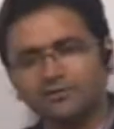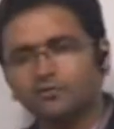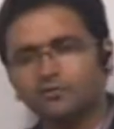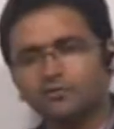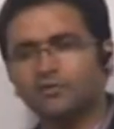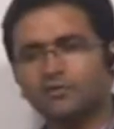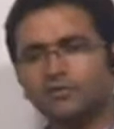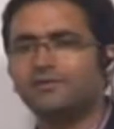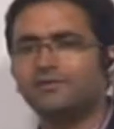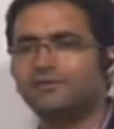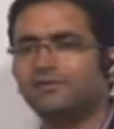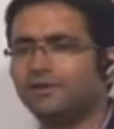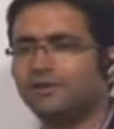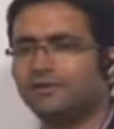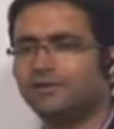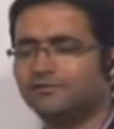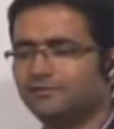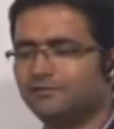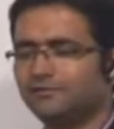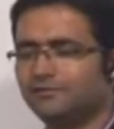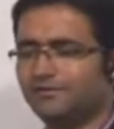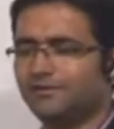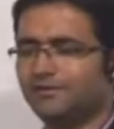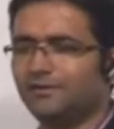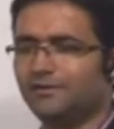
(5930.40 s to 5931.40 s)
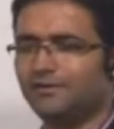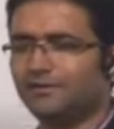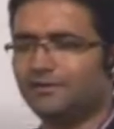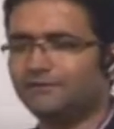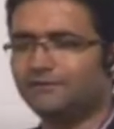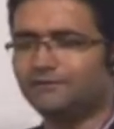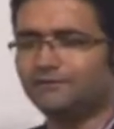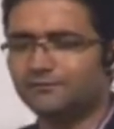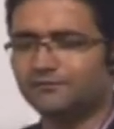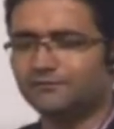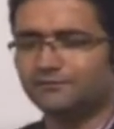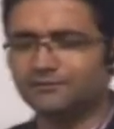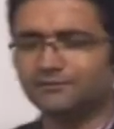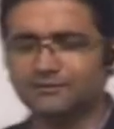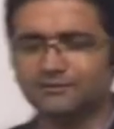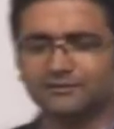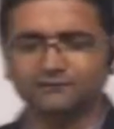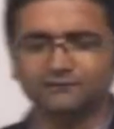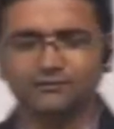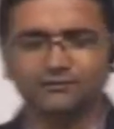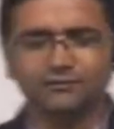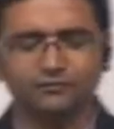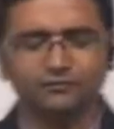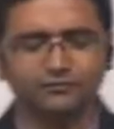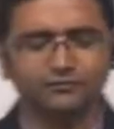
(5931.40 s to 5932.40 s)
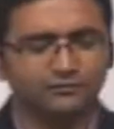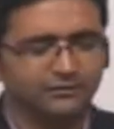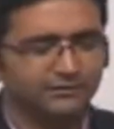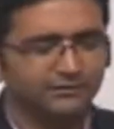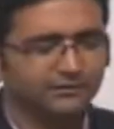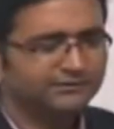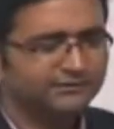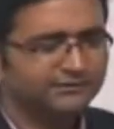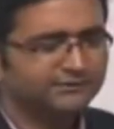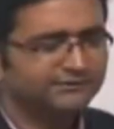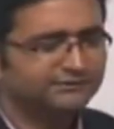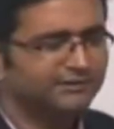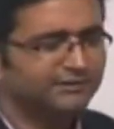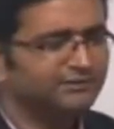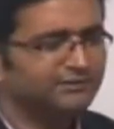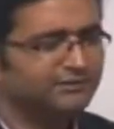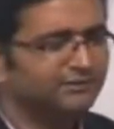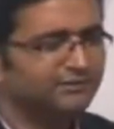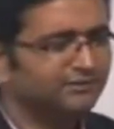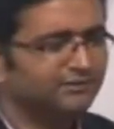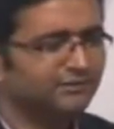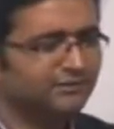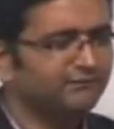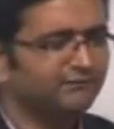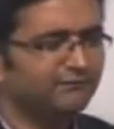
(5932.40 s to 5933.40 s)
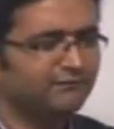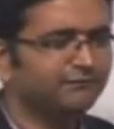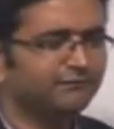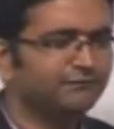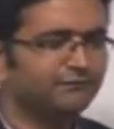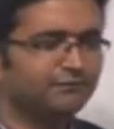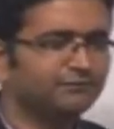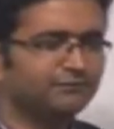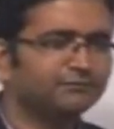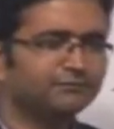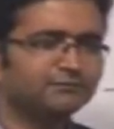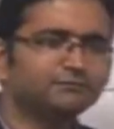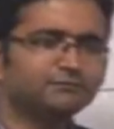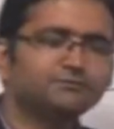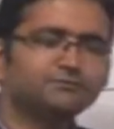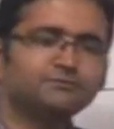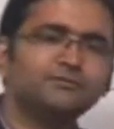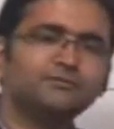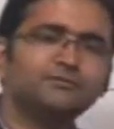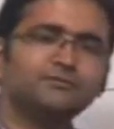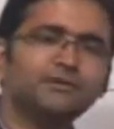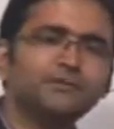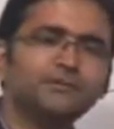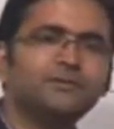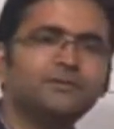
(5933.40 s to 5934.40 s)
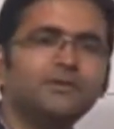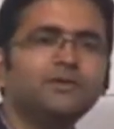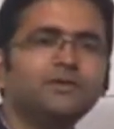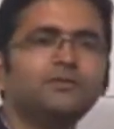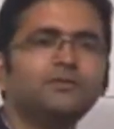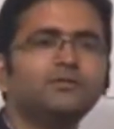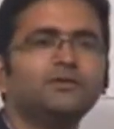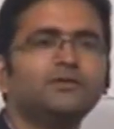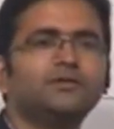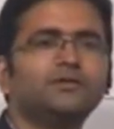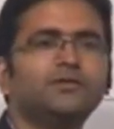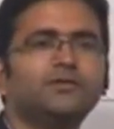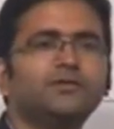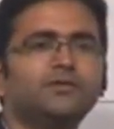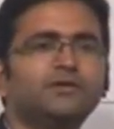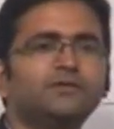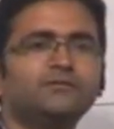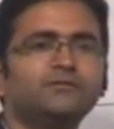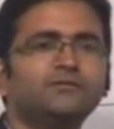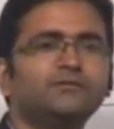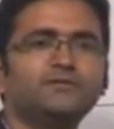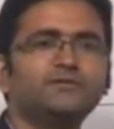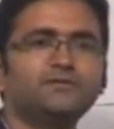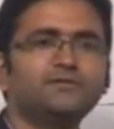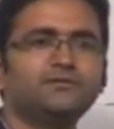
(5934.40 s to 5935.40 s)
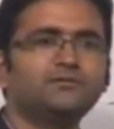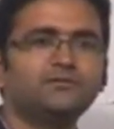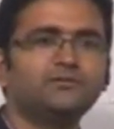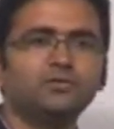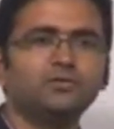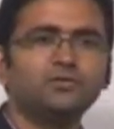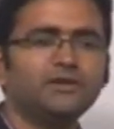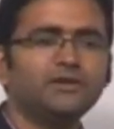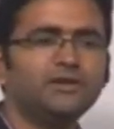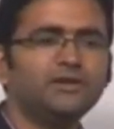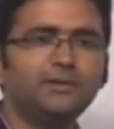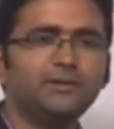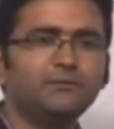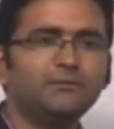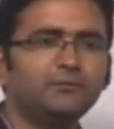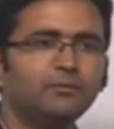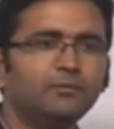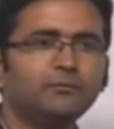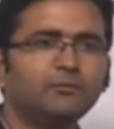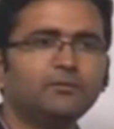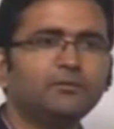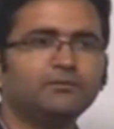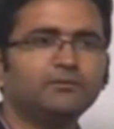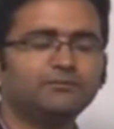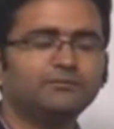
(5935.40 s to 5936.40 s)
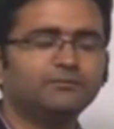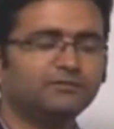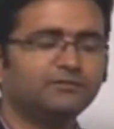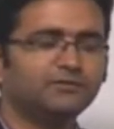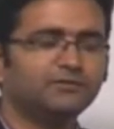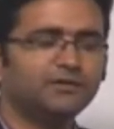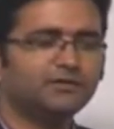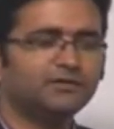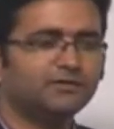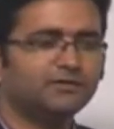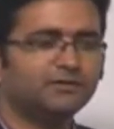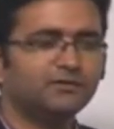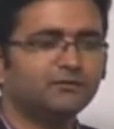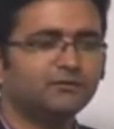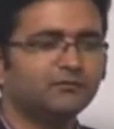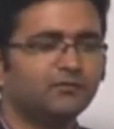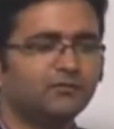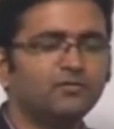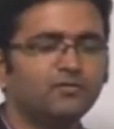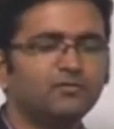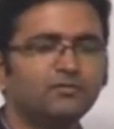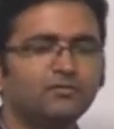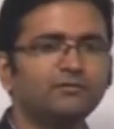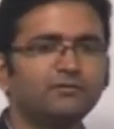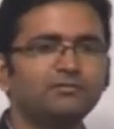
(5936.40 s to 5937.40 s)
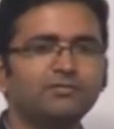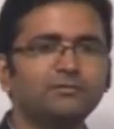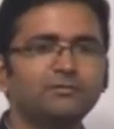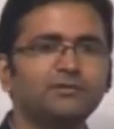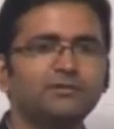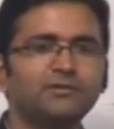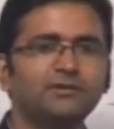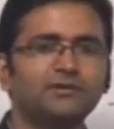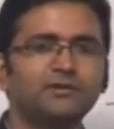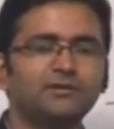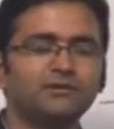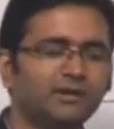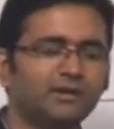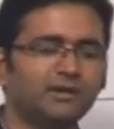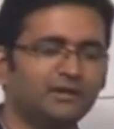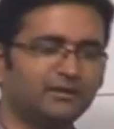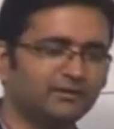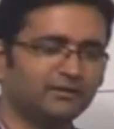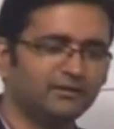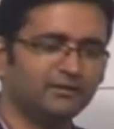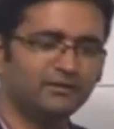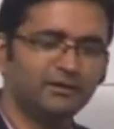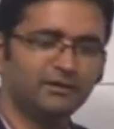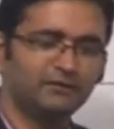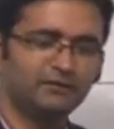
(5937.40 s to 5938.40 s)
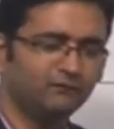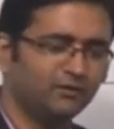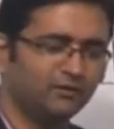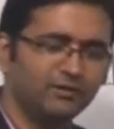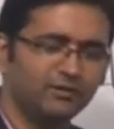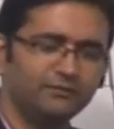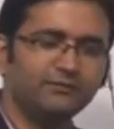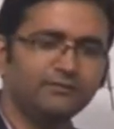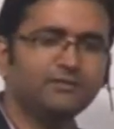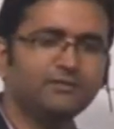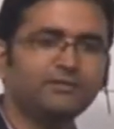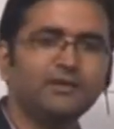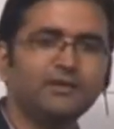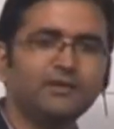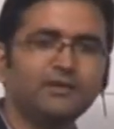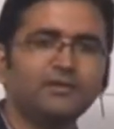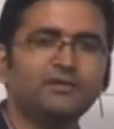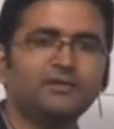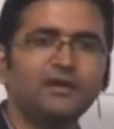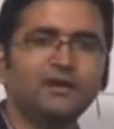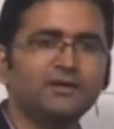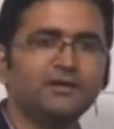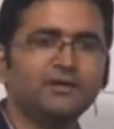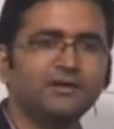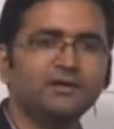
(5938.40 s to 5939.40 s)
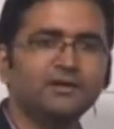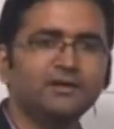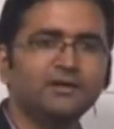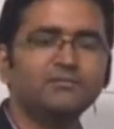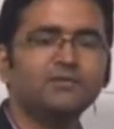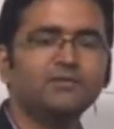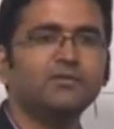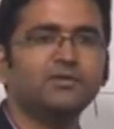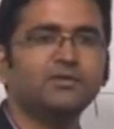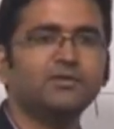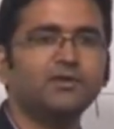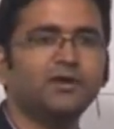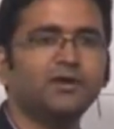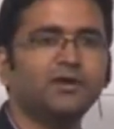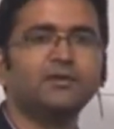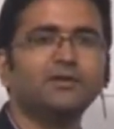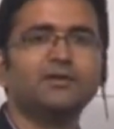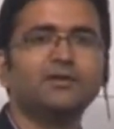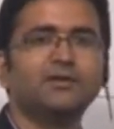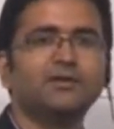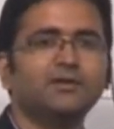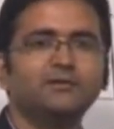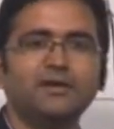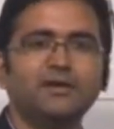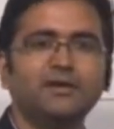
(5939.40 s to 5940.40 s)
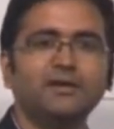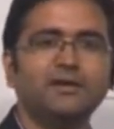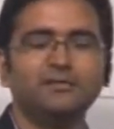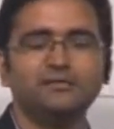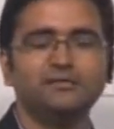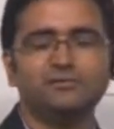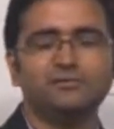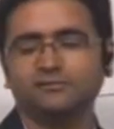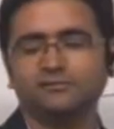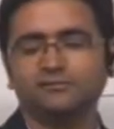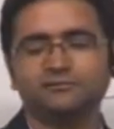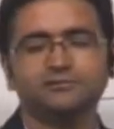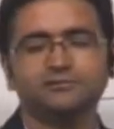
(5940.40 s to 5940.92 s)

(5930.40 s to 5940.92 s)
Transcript: easy to understand. If you just give something to the system which is totally abnormal, just you want to give something, and then whatever is there inside, that comes outside, that is